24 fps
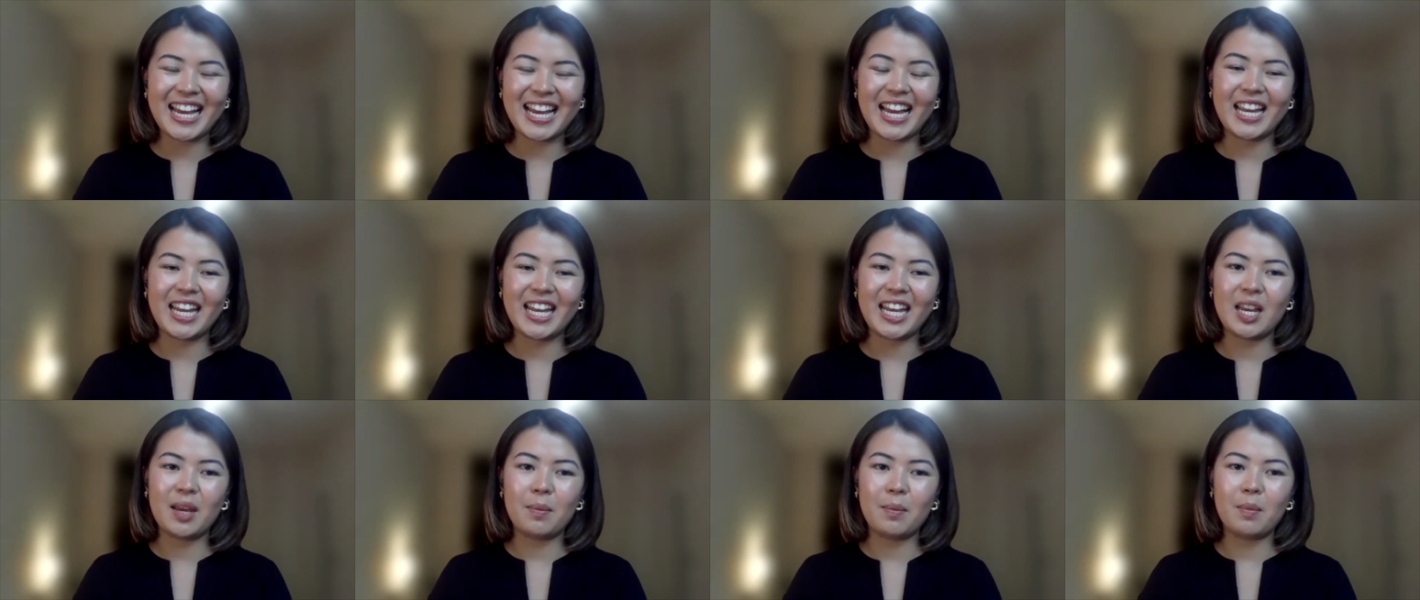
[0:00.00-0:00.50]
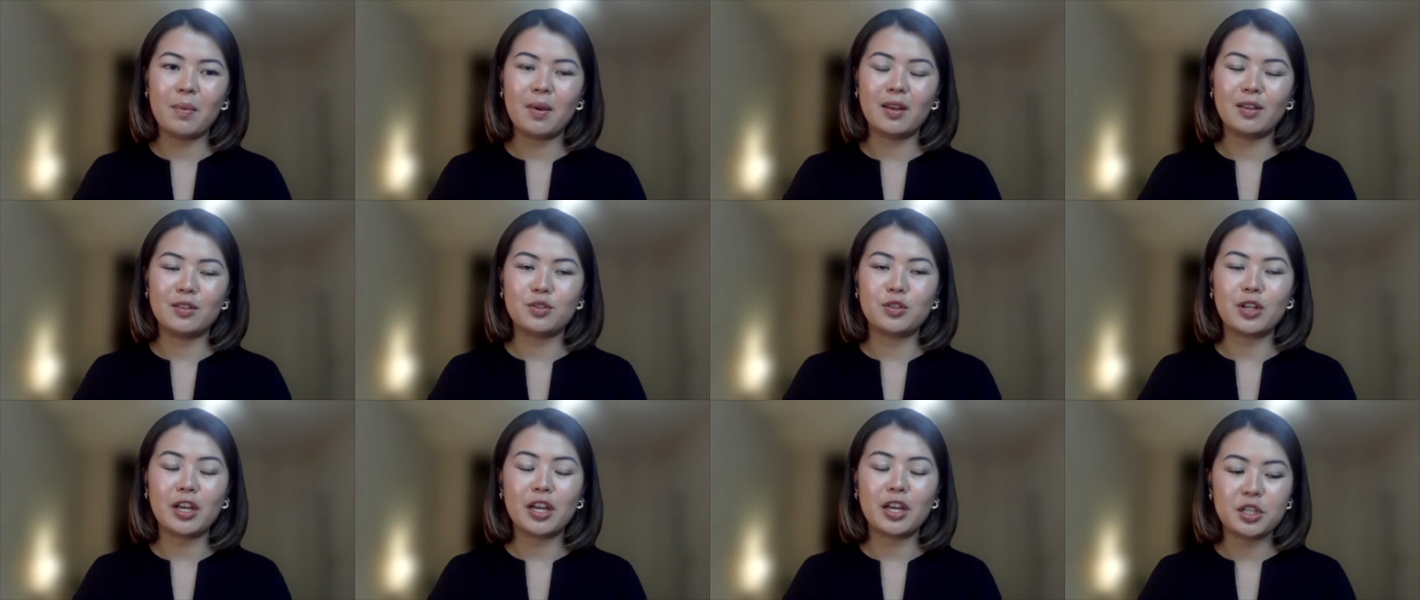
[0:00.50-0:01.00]
I am a
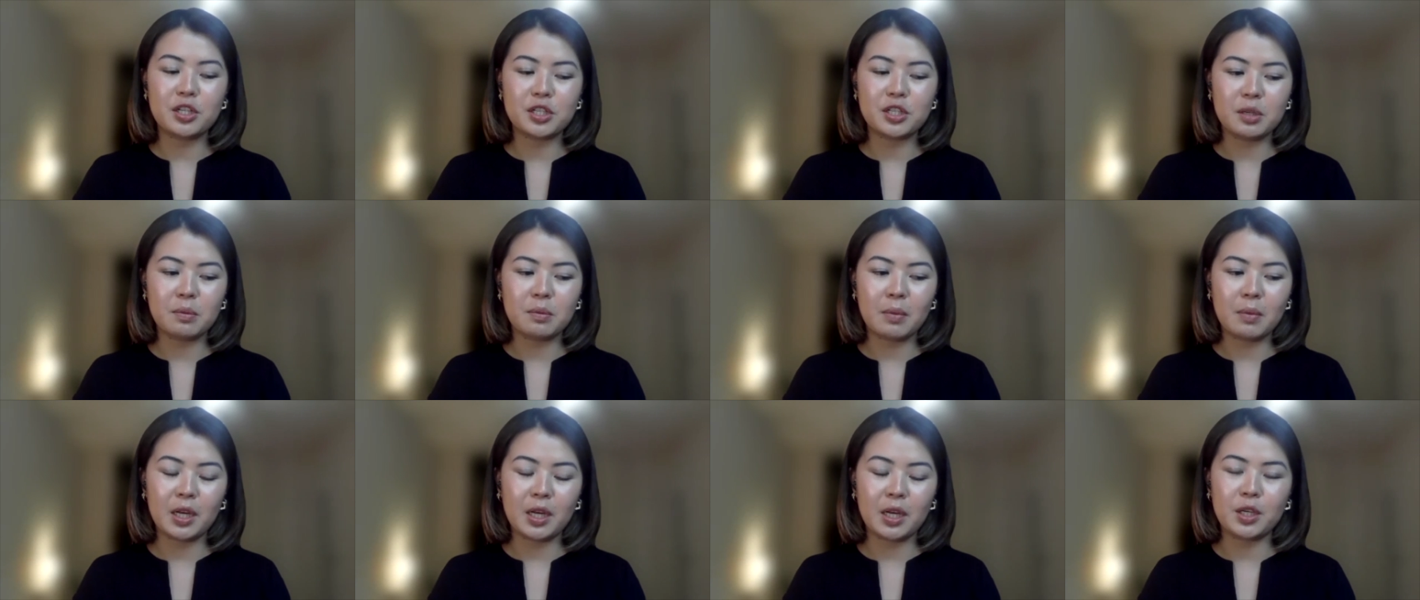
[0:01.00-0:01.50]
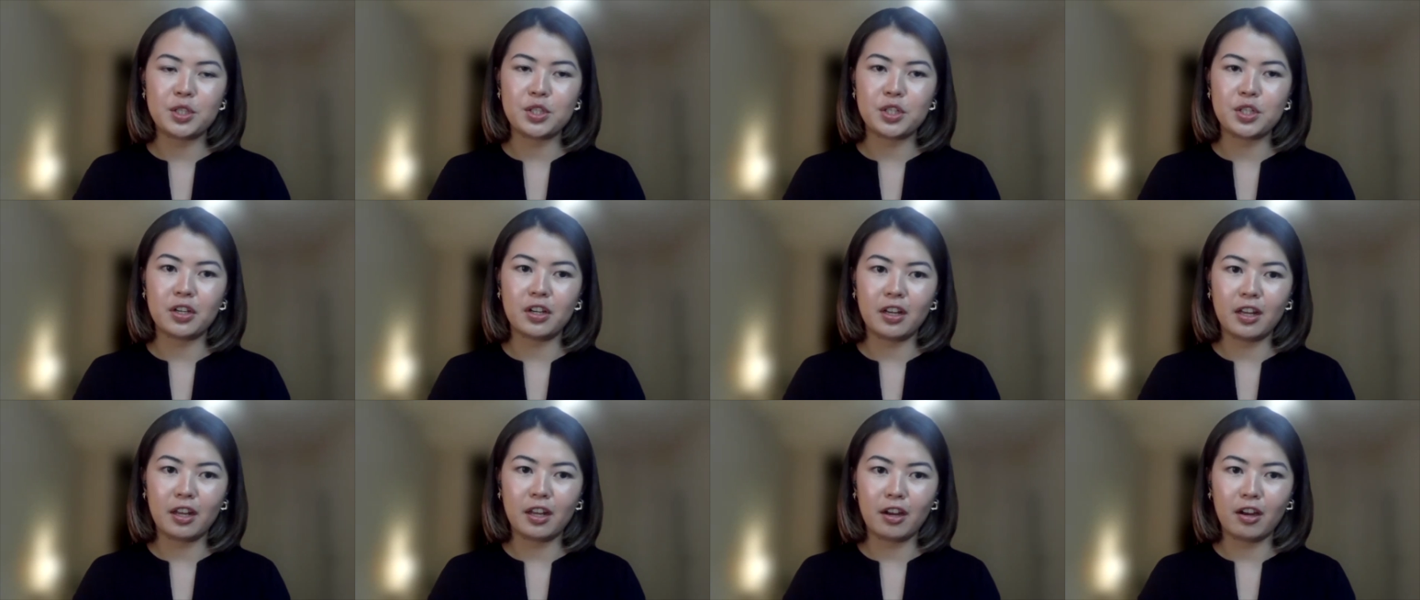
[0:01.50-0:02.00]
strategy
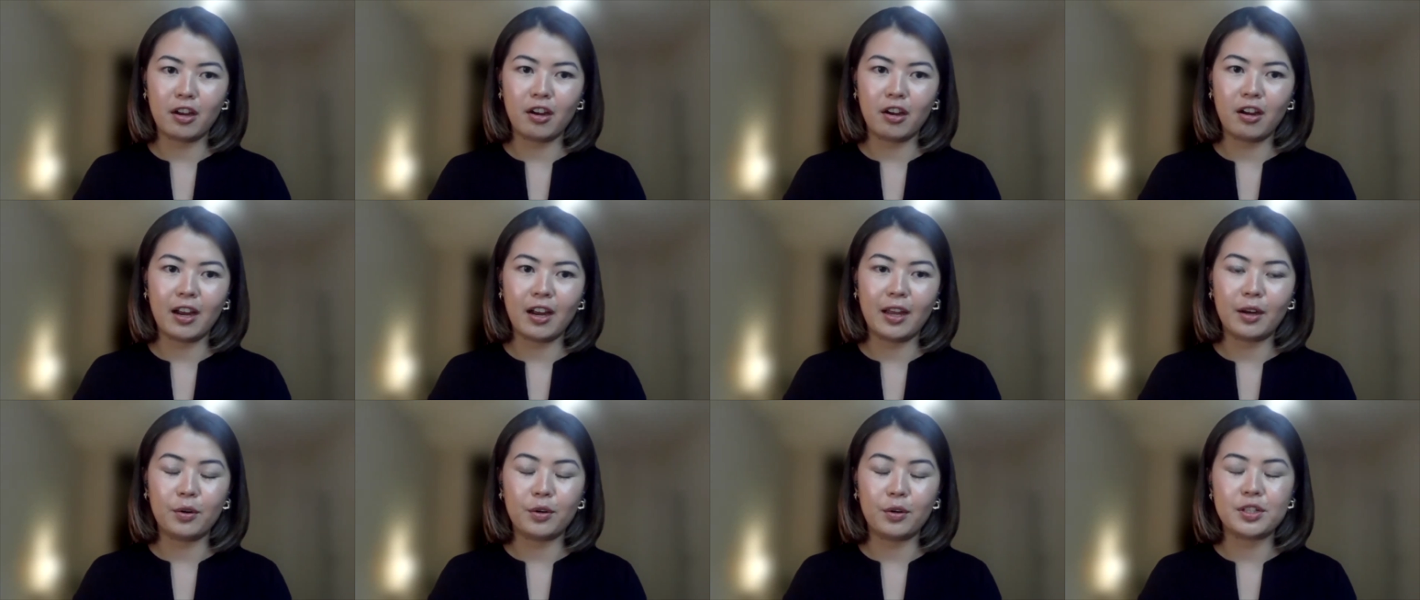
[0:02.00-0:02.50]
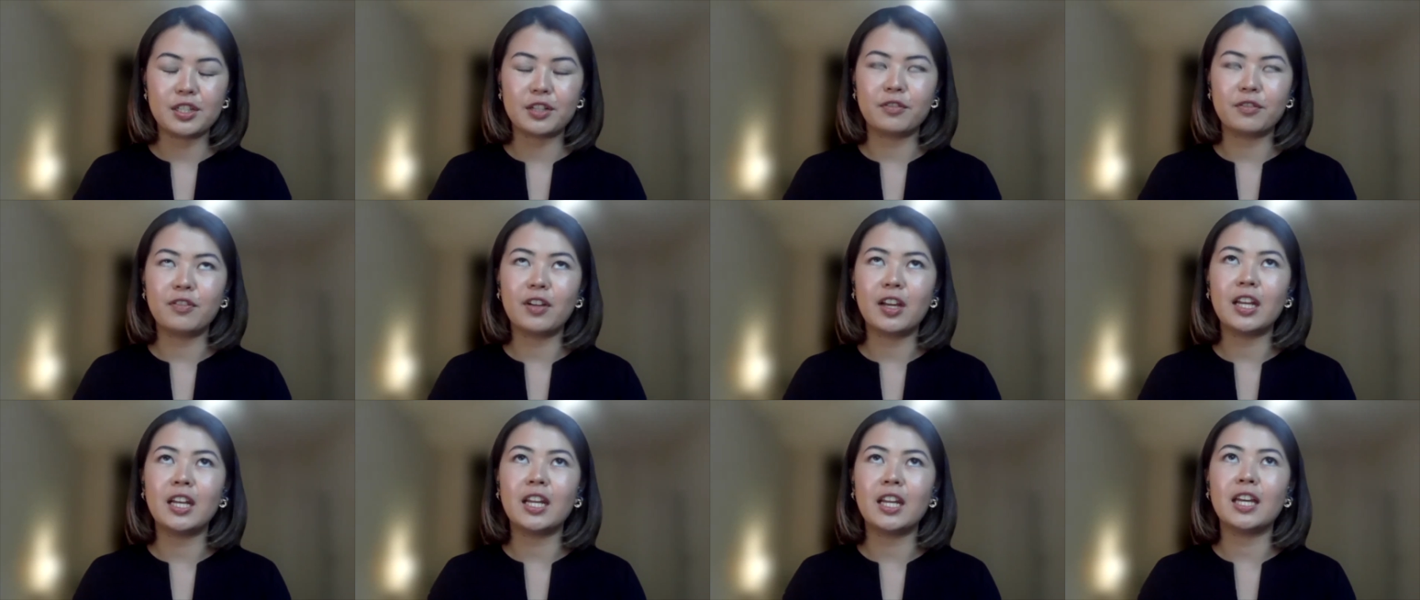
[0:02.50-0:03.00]
manager here at Ortec
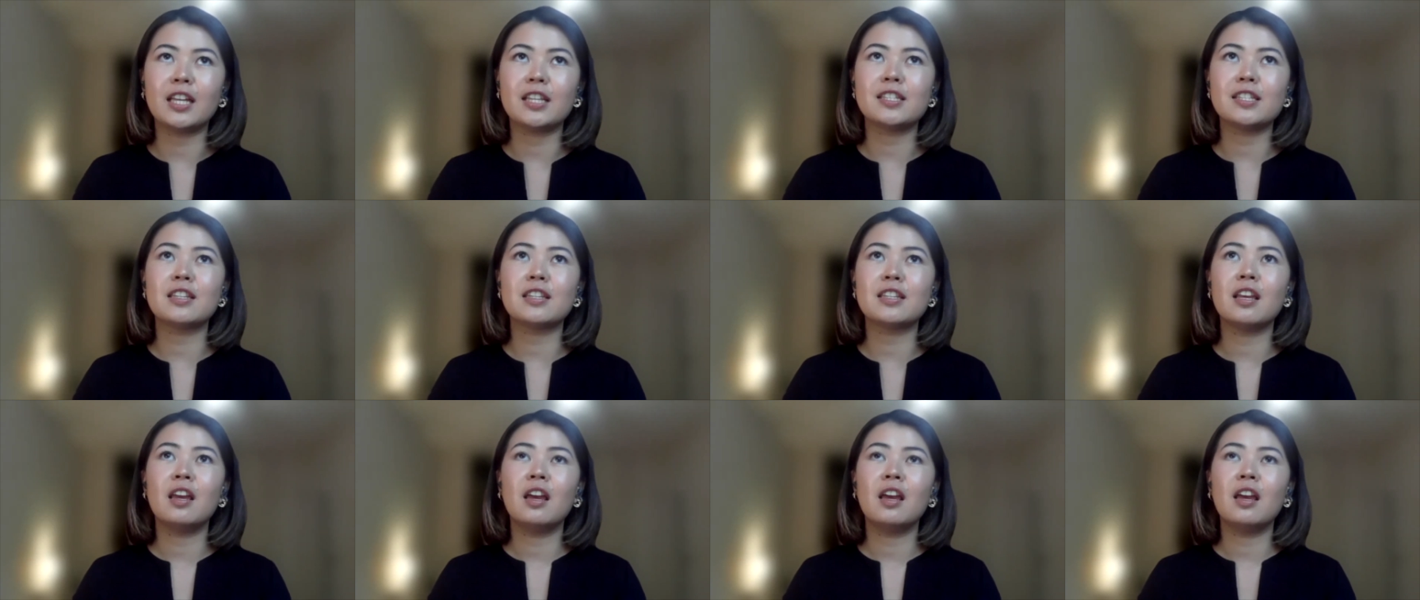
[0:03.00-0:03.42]
Finance.